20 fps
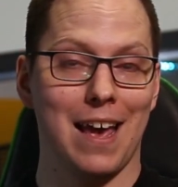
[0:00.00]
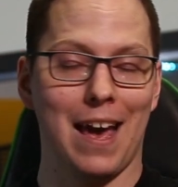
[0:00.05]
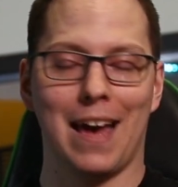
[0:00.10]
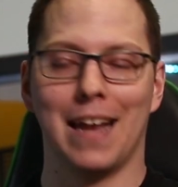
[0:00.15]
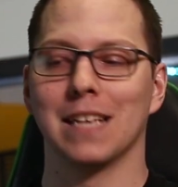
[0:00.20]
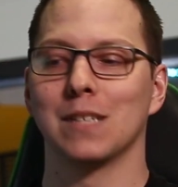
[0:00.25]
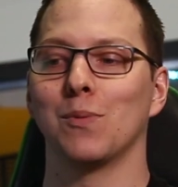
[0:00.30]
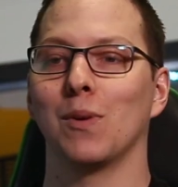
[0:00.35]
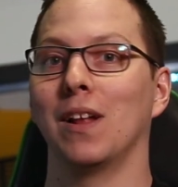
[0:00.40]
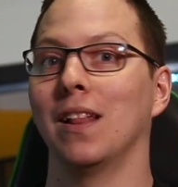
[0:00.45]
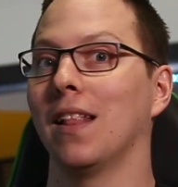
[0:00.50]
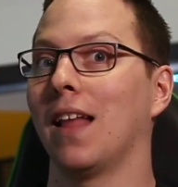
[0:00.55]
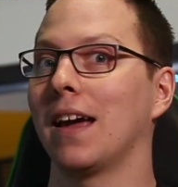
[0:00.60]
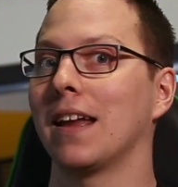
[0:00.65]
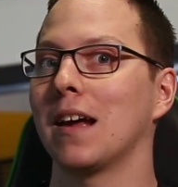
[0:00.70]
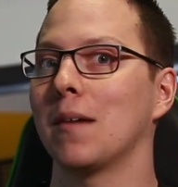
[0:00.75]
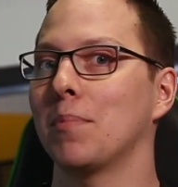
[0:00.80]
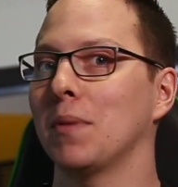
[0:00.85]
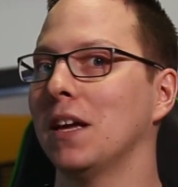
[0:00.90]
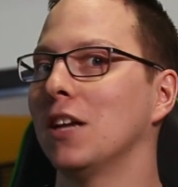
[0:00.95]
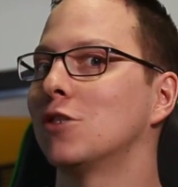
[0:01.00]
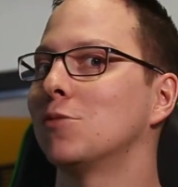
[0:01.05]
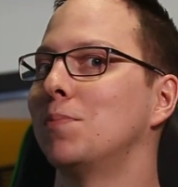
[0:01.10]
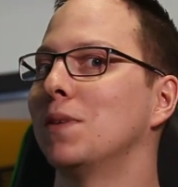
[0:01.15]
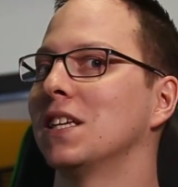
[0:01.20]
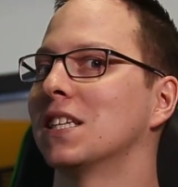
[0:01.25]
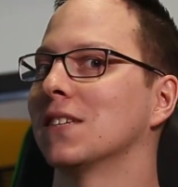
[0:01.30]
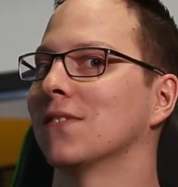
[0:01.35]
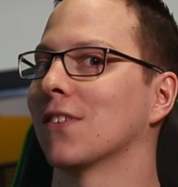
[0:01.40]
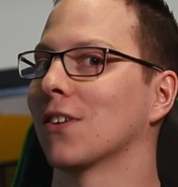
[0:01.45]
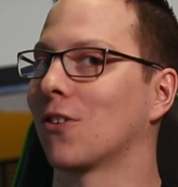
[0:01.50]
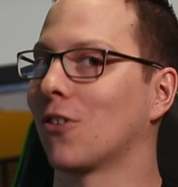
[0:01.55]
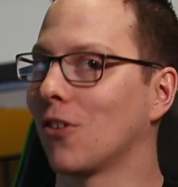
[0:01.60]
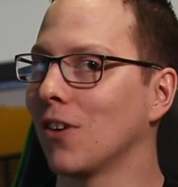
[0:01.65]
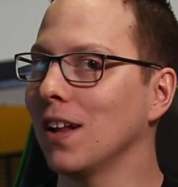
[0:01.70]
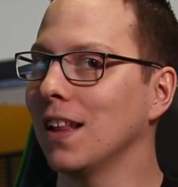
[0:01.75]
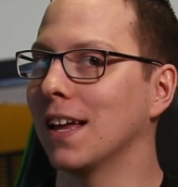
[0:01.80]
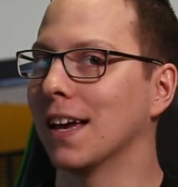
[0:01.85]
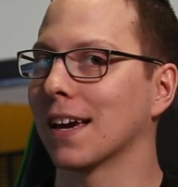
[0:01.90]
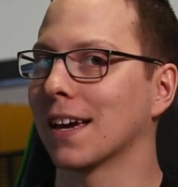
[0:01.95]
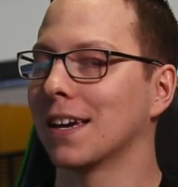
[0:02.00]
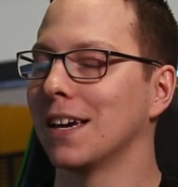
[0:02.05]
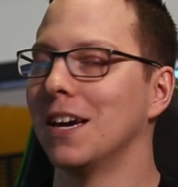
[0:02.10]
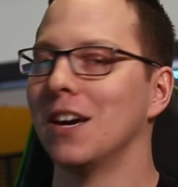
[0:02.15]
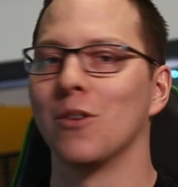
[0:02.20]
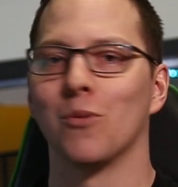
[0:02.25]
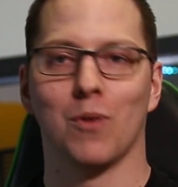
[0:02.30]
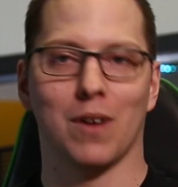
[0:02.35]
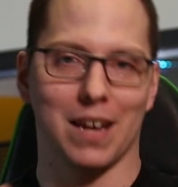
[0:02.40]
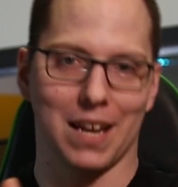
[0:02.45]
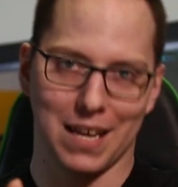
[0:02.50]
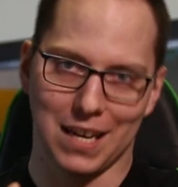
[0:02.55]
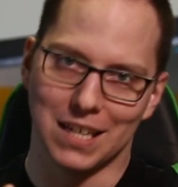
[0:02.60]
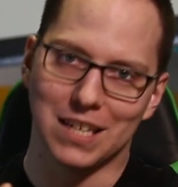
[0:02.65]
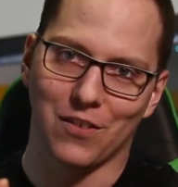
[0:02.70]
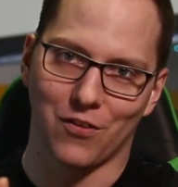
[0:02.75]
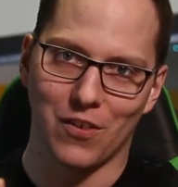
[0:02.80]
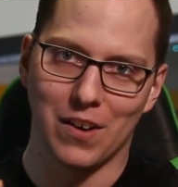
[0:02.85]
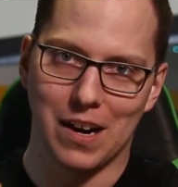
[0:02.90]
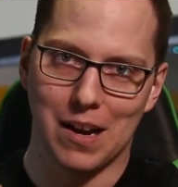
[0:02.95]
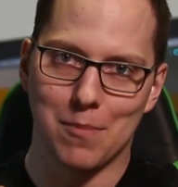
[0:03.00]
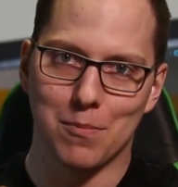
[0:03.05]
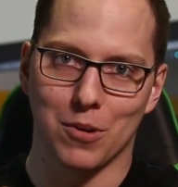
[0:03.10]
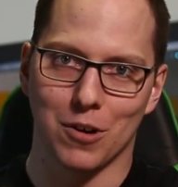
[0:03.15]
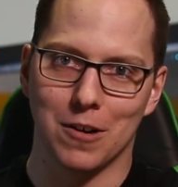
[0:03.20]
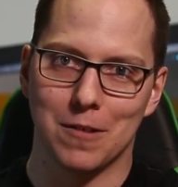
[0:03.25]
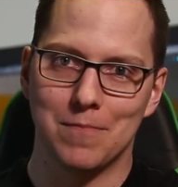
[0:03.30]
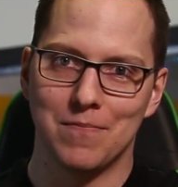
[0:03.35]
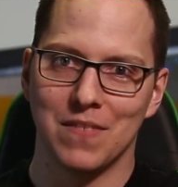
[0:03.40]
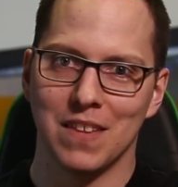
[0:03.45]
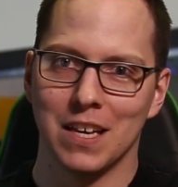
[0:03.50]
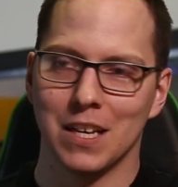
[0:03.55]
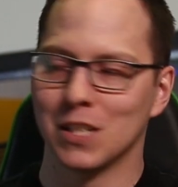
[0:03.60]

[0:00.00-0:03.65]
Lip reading: and as we light up each piece of acrylic, we're getting a different number.